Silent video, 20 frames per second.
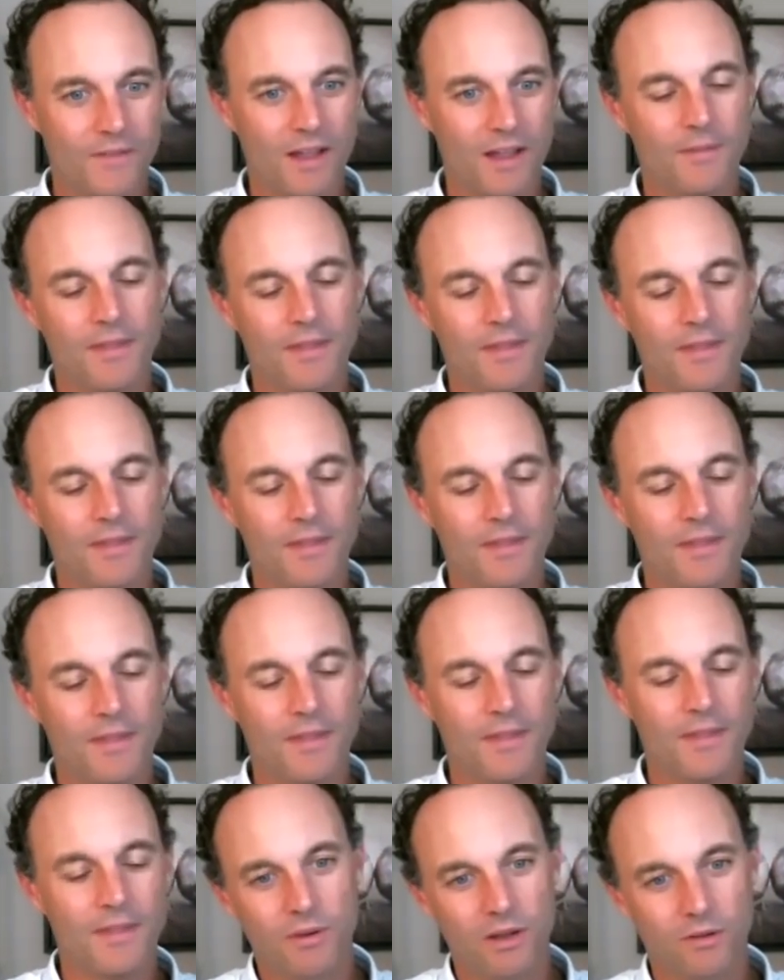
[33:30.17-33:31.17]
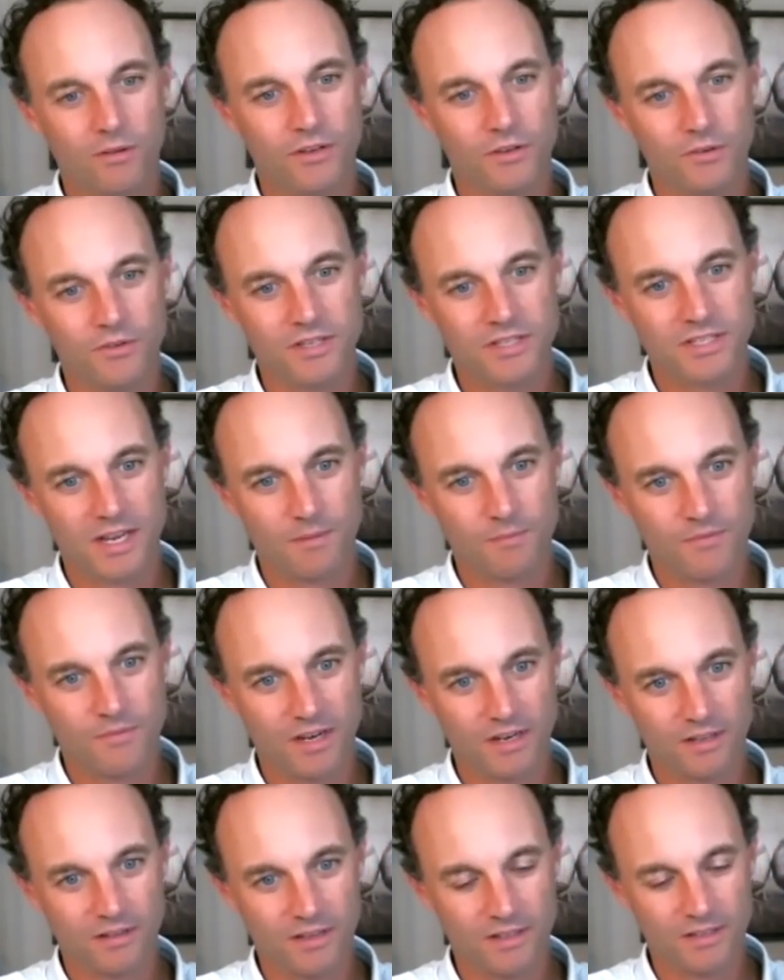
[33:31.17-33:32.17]
And we want to be able to do the same thing
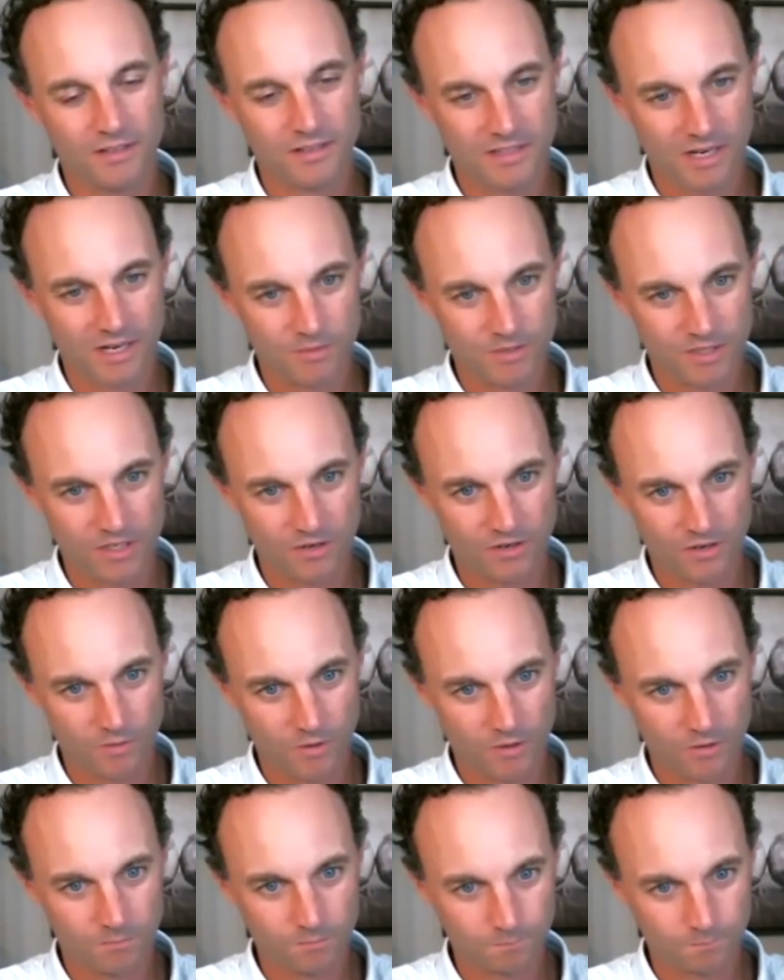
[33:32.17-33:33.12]
in the cybersecurity world.